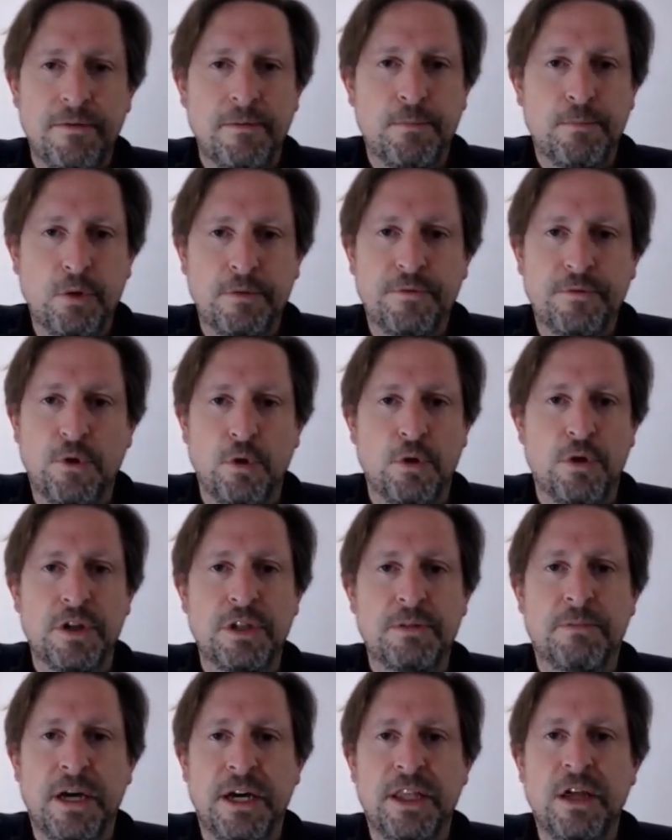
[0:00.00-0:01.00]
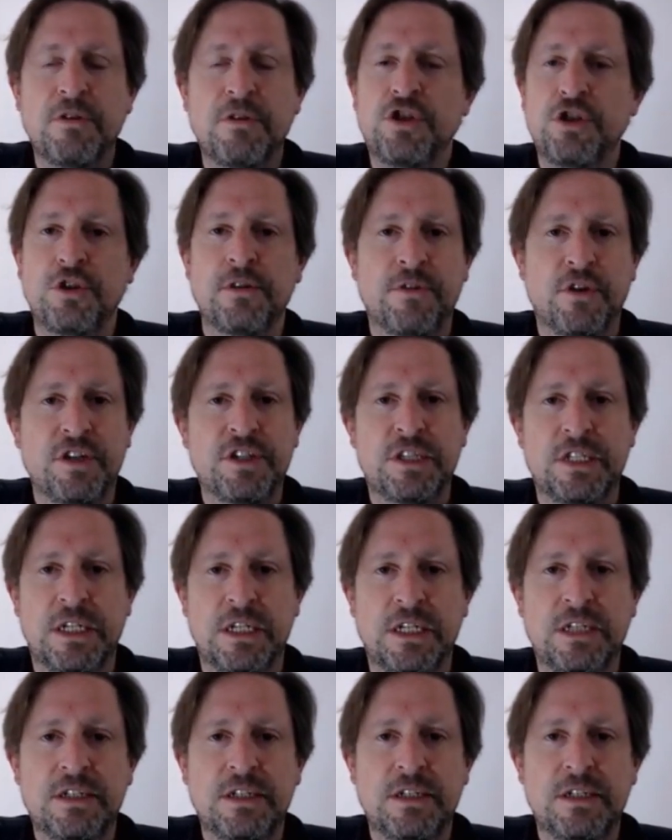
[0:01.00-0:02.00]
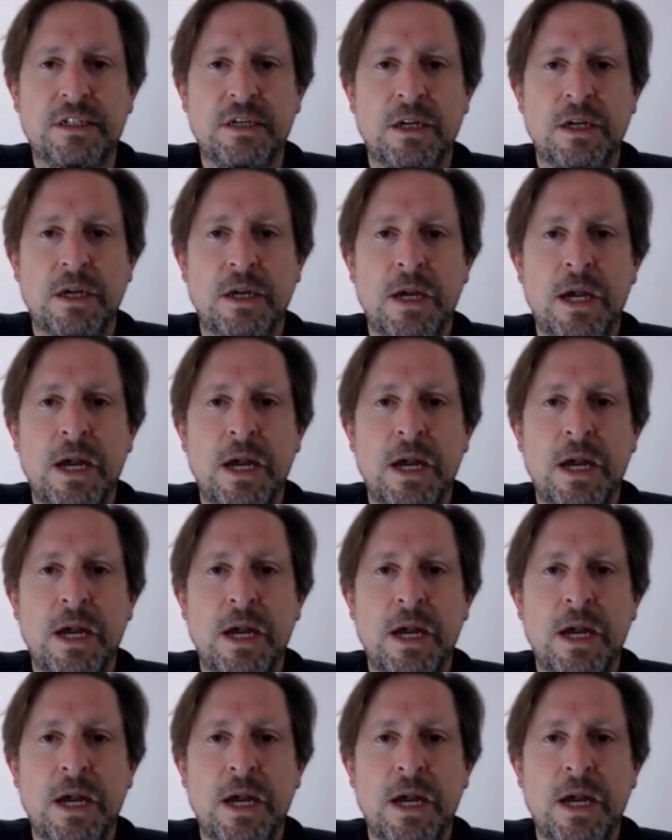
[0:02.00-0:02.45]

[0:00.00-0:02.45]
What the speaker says: put forward by those universities,